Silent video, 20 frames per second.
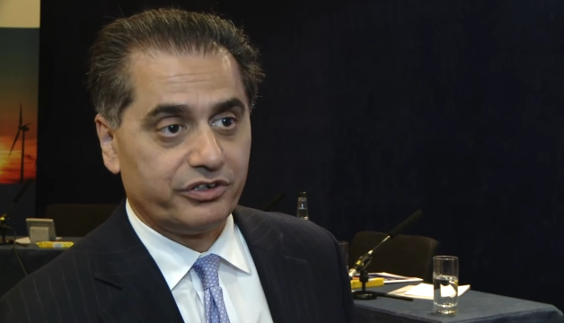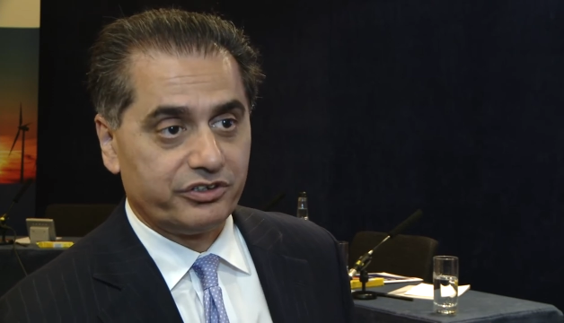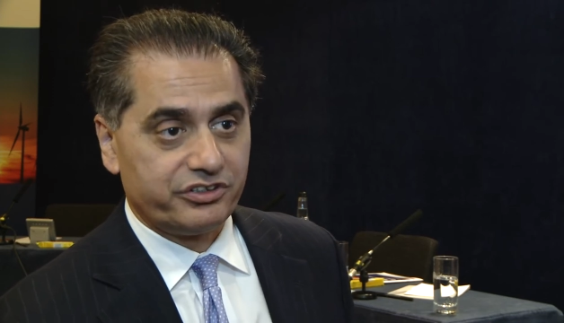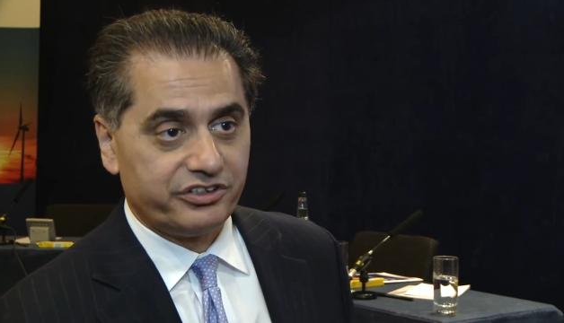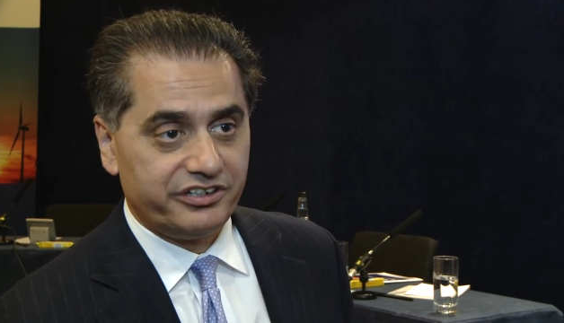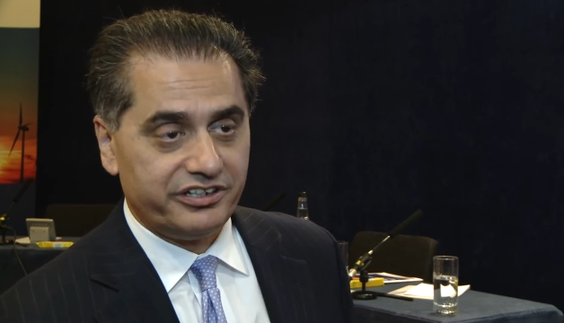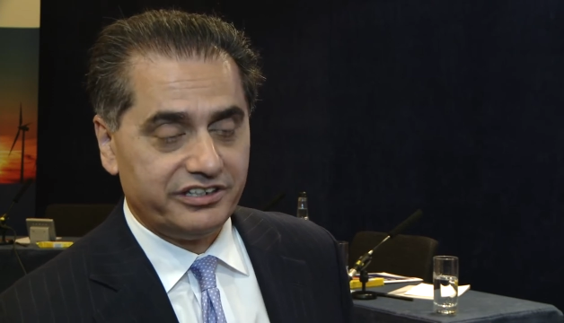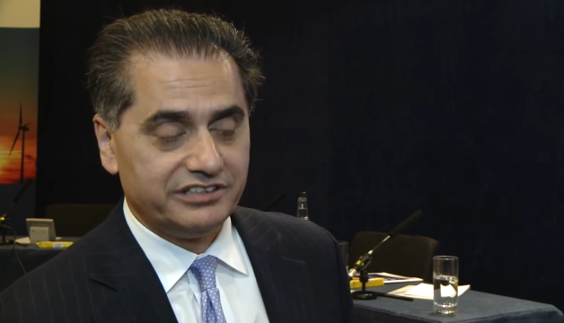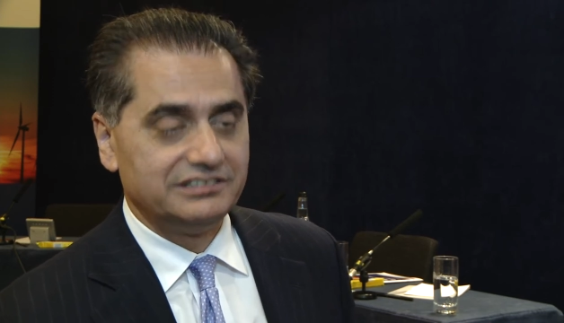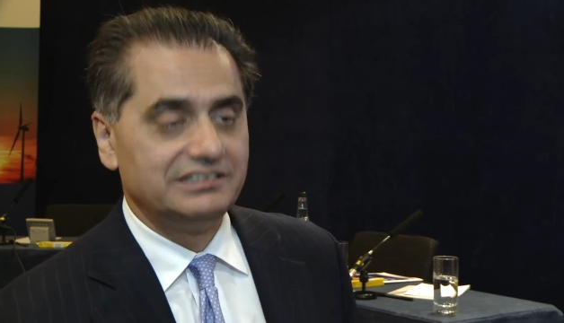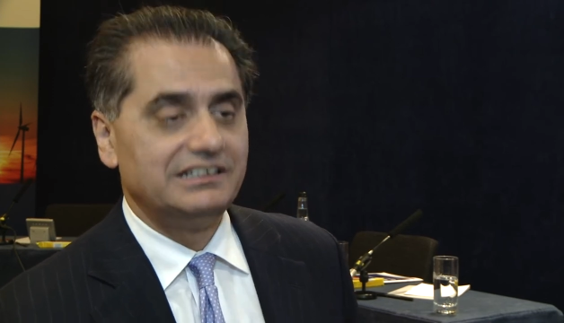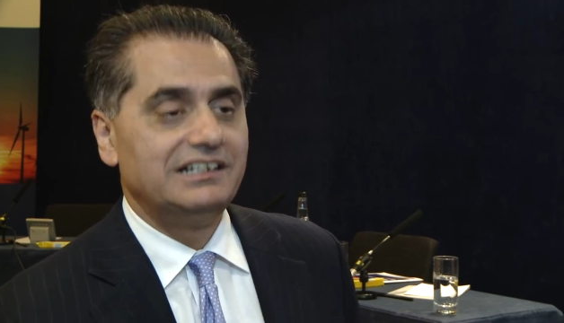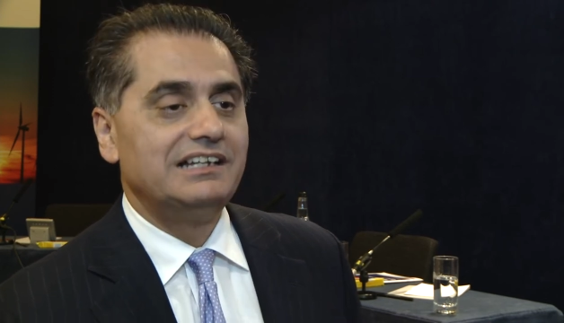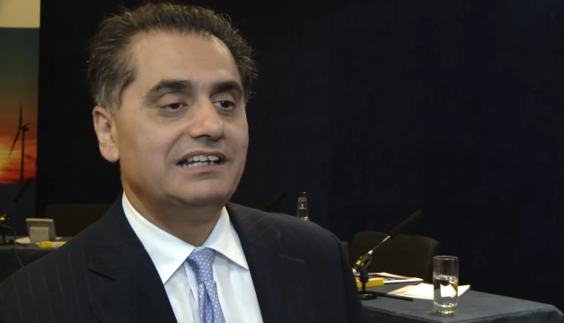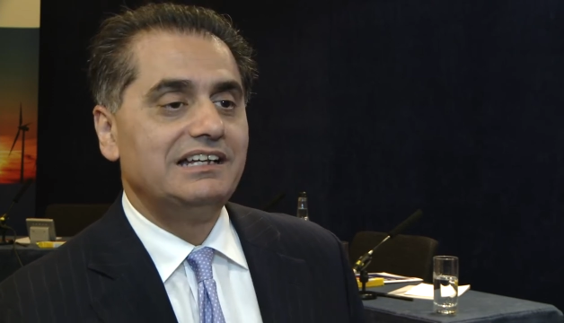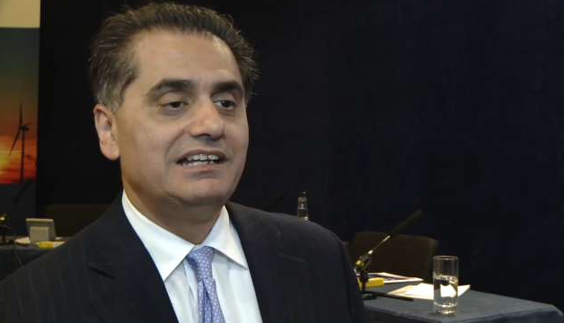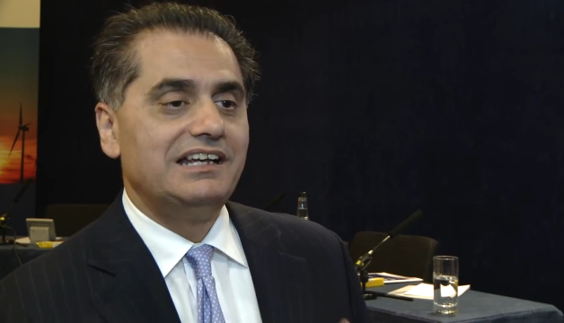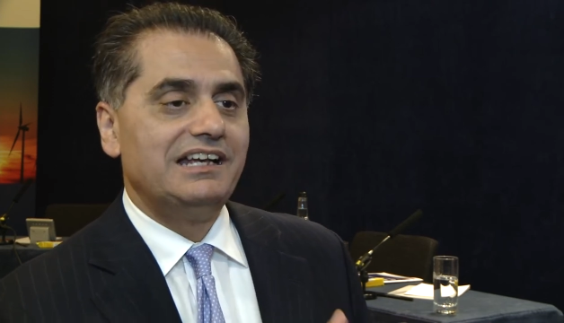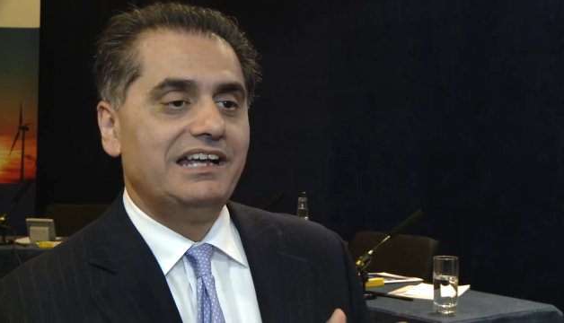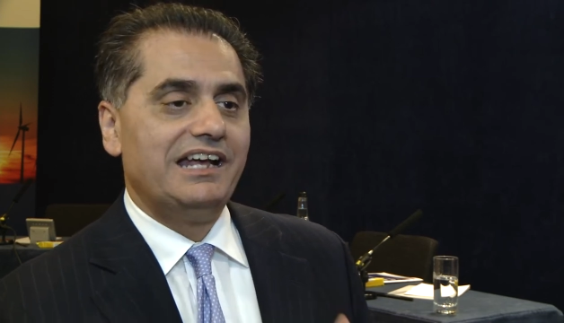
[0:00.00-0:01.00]
return.
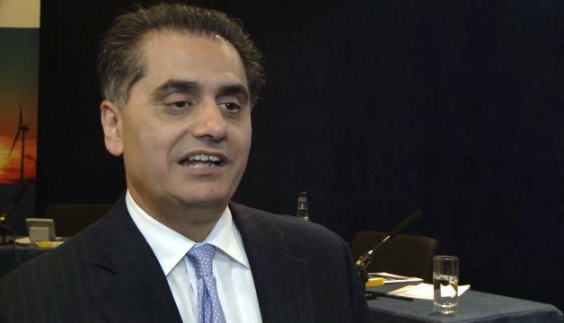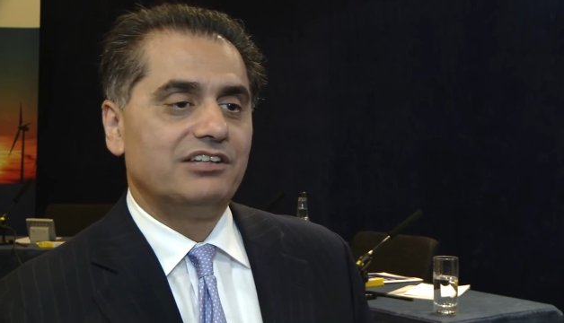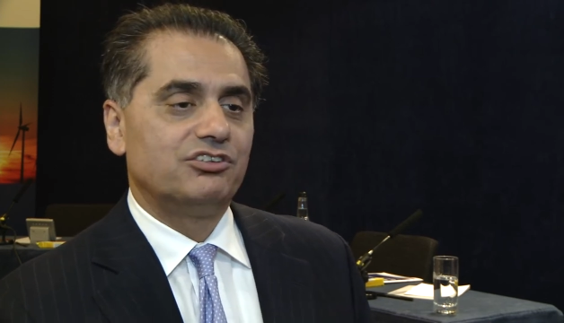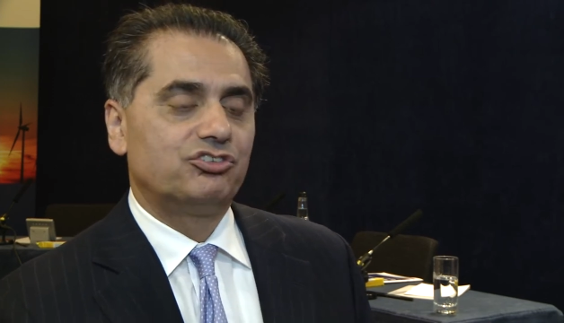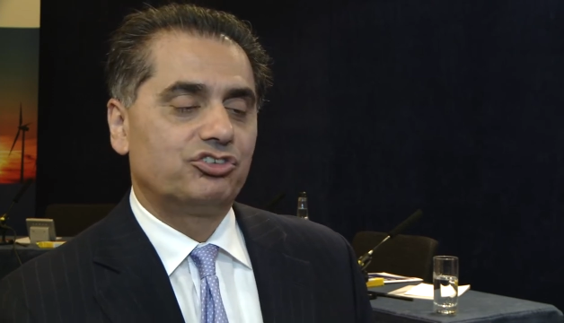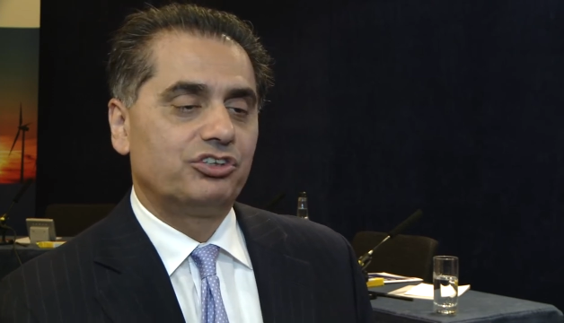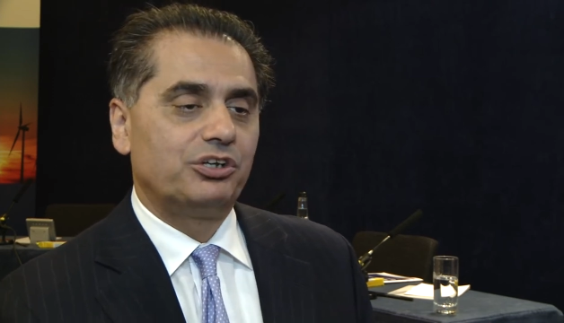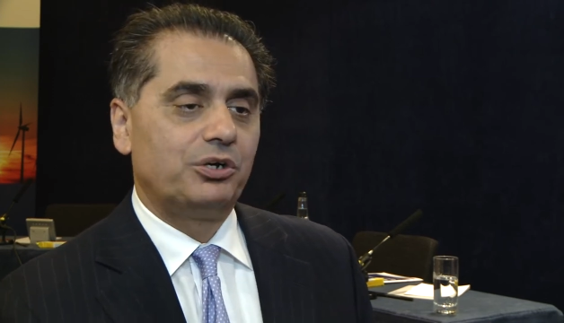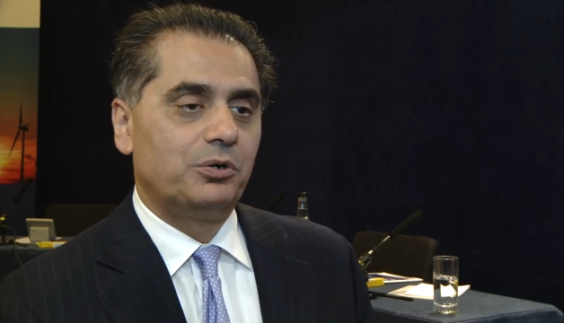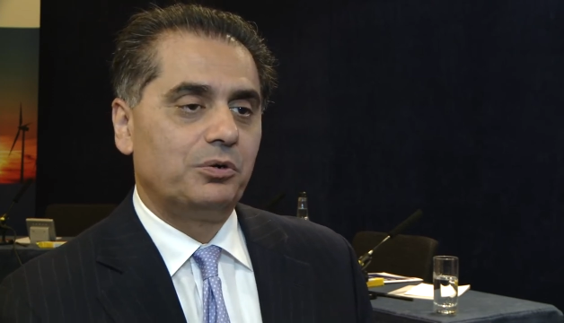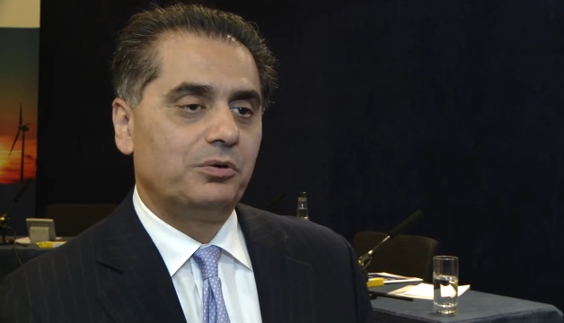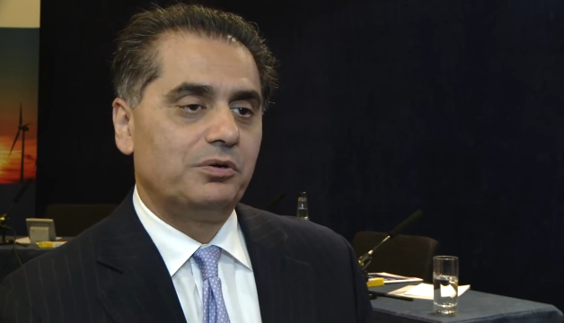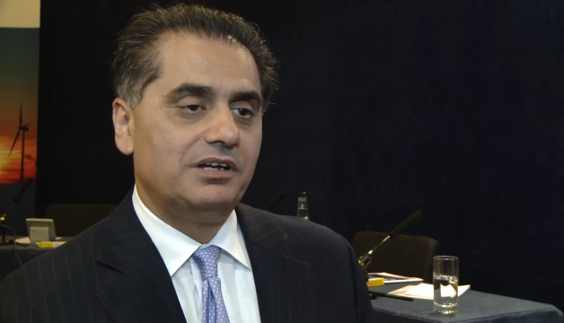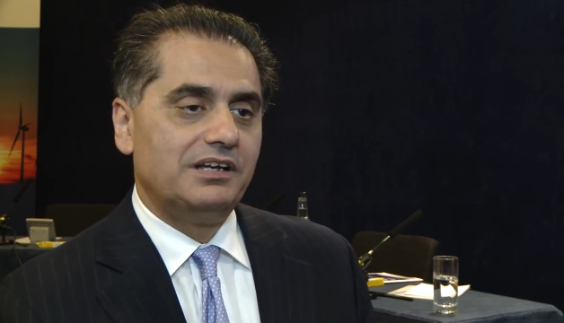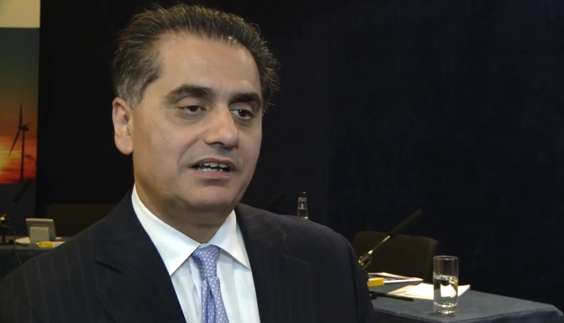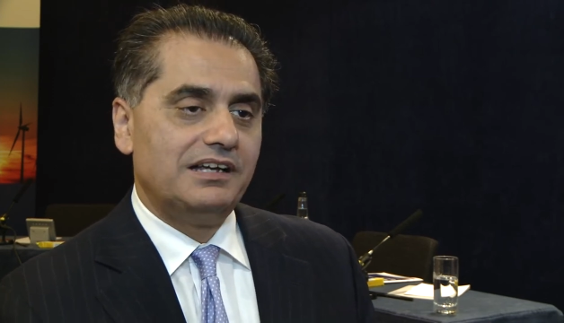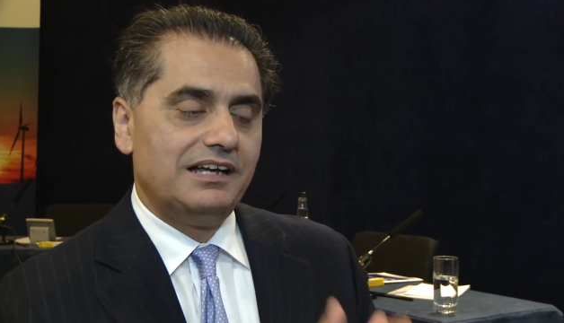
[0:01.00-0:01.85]
And so